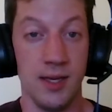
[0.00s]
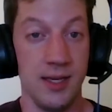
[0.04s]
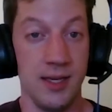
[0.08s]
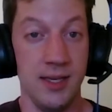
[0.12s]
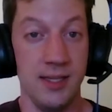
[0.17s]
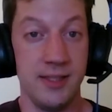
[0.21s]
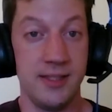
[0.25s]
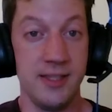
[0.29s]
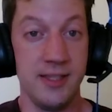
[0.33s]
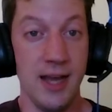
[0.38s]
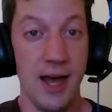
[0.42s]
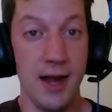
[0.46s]

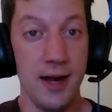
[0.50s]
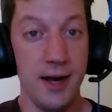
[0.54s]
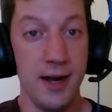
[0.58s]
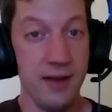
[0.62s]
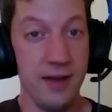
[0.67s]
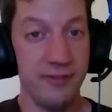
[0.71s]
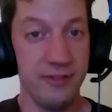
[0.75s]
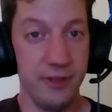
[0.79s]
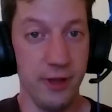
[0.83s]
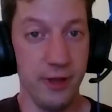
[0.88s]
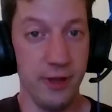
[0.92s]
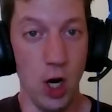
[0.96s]
It's not
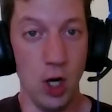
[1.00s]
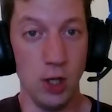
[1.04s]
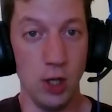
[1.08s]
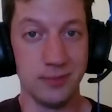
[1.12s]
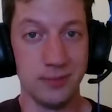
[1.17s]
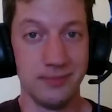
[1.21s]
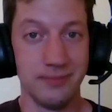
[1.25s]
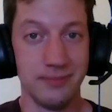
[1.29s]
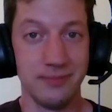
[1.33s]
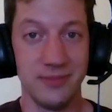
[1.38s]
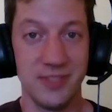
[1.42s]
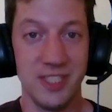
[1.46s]
enough, though,
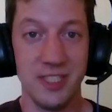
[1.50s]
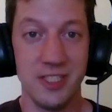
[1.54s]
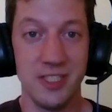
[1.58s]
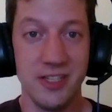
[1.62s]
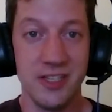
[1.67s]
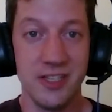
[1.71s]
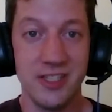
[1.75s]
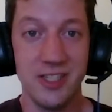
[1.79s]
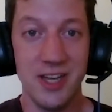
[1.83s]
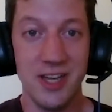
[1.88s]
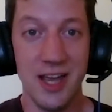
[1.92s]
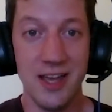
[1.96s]
to
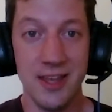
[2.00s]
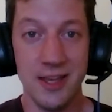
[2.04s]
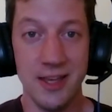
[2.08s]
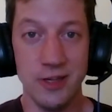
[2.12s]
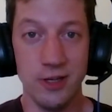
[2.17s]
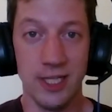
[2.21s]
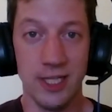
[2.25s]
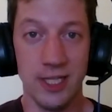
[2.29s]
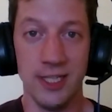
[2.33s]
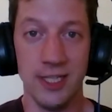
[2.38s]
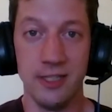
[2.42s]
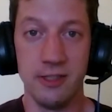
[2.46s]
just say that
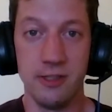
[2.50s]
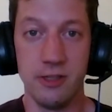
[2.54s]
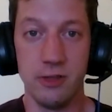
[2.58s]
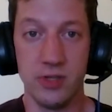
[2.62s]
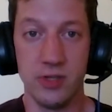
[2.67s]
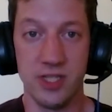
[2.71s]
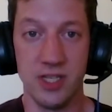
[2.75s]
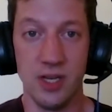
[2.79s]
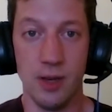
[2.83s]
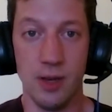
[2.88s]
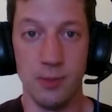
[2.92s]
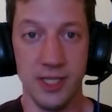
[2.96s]
you're going to do
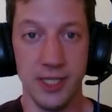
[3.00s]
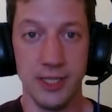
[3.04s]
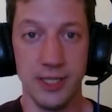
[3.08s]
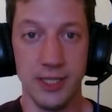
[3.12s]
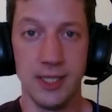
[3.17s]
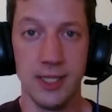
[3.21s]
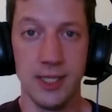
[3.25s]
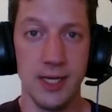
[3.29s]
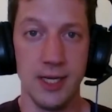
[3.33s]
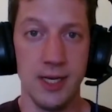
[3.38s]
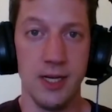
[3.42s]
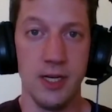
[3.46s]

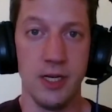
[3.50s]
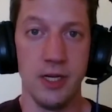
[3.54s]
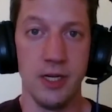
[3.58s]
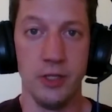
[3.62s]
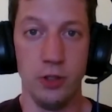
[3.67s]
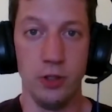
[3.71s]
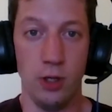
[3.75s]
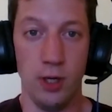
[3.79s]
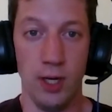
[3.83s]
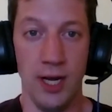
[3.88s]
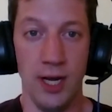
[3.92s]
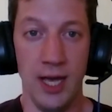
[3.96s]
something.
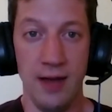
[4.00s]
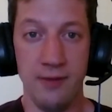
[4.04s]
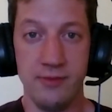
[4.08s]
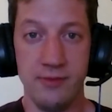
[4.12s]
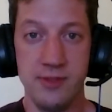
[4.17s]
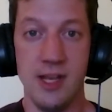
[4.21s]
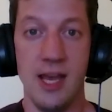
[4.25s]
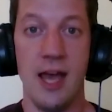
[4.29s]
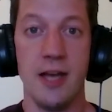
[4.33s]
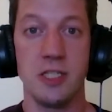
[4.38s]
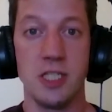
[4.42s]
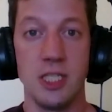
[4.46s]
You're going to have
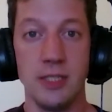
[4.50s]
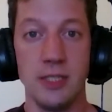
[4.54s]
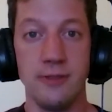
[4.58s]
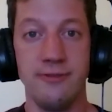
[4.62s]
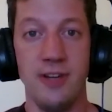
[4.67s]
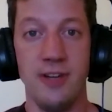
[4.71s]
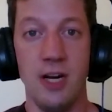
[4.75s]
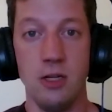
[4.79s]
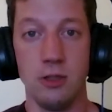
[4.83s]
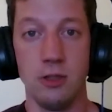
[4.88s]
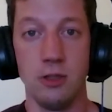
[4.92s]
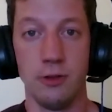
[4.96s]
to actually
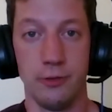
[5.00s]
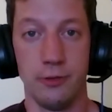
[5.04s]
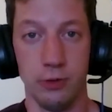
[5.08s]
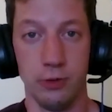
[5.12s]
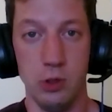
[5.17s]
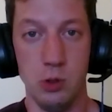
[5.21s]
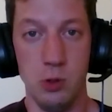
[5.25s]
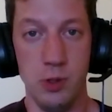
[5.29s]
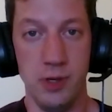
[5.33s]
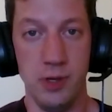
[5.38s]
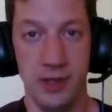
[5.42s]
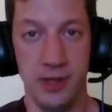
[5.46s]
follow
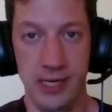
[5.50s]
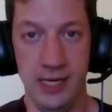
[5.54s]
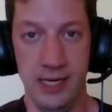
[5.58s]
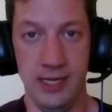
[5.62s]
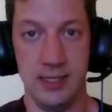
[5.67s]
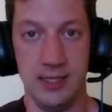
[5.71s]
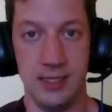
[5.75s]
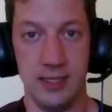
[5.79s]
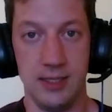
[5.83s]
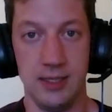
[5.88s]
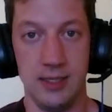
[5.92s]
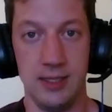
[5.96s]
through with
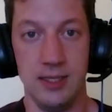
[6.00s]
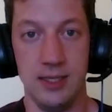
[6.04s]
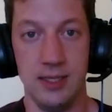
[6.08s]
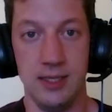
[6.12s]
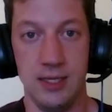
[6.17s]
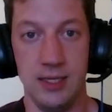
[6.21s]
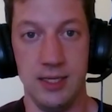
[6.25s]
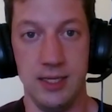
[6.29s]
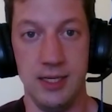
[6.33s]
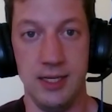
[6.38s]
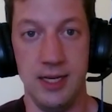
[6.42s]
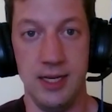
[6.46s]
it.
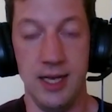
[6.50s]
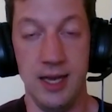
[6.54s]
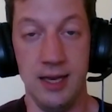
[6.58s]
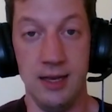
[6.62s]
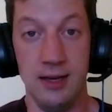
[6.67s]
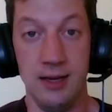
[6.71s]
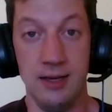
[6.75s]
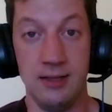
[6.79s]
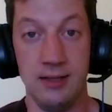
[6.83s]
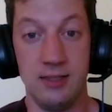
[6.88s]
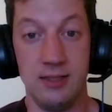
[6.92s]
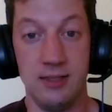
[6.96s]

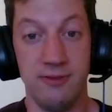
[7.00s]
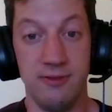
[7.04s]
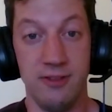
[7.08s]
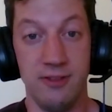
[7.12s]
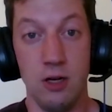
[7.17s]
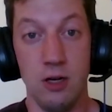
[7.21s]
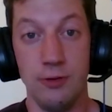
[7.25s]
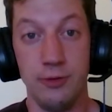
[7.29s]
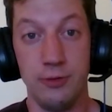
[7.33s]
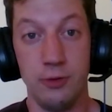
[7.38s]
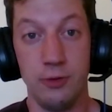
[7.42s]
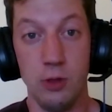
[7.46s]
And to
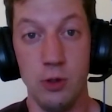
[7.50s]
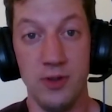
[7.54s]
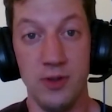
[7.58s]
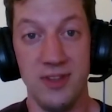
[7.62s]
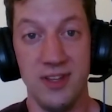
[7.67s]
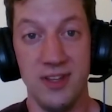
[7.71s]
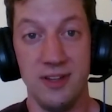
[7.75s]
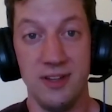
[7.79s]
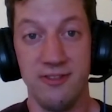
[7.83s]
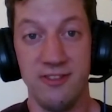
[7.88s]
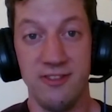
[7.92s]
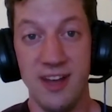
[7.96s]
follow through with
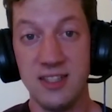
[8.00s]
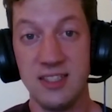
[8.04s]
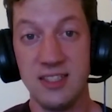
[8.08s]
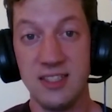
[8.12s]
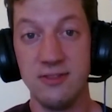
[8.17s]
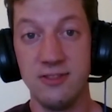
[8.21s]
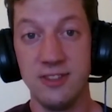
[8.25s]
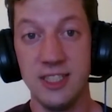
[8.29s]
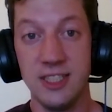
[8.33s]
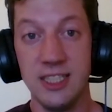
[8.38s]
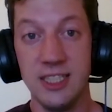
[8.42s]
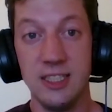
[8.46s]
it
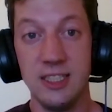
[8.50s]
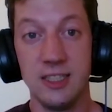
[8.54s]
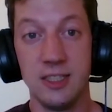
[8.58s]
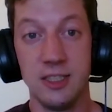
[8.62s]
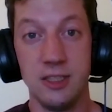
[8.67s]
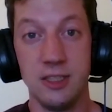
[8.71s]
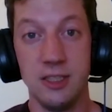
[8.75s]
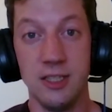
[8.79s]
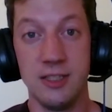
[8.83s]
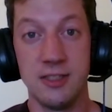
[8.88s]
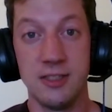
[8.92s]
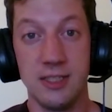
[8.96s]
effectively,
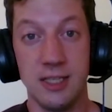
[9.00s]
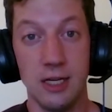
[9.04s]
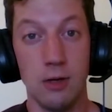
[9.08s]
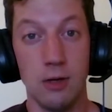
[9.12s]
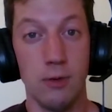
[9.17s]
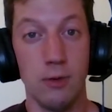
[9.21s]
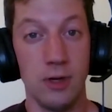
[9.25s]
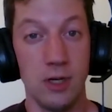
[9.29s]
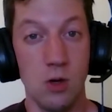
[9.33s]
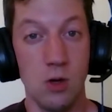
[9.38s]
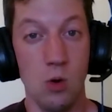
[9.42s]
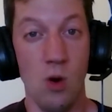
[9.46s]
it's going to
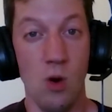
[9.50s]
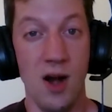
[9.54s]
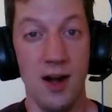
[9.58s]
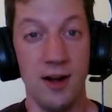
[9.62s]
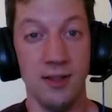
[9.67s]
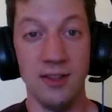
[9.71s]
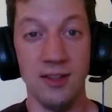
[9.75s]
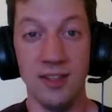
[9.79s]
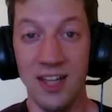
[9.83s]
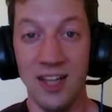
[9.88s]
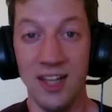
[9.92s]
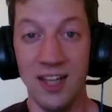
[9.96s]
require
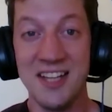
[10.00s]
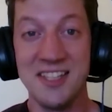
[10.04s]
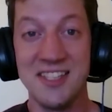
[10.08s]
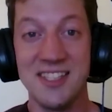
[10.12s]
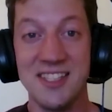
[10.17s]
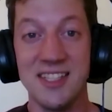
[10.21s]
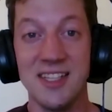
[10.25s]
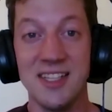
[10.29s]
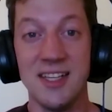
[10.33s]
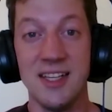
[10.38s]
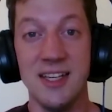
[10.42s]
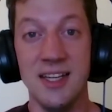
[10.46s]

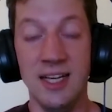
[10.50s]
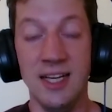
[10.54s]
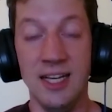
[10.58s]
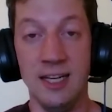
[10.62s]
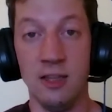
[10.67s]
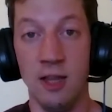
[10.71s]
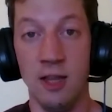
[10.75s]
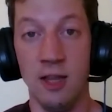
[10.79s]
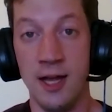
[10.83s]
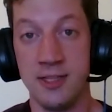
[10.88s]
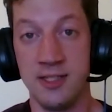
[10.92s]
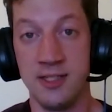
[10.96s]
lots
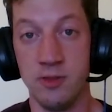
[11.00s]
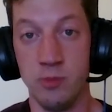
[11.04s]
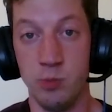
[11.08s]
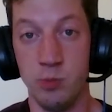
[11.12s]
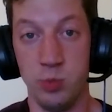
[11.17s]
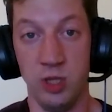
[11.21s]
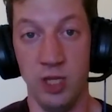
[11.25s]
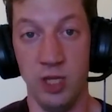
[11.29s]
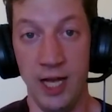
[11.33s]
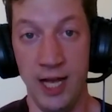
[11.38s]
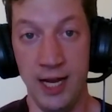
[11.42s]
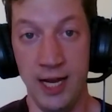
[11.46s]
and lots of
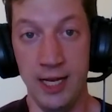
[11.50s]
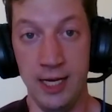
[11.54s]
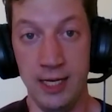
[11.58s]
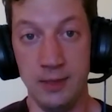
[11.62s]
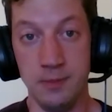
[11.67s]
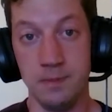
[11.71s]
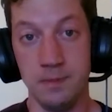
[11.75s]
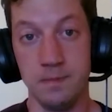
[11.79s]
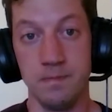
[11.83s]
planning.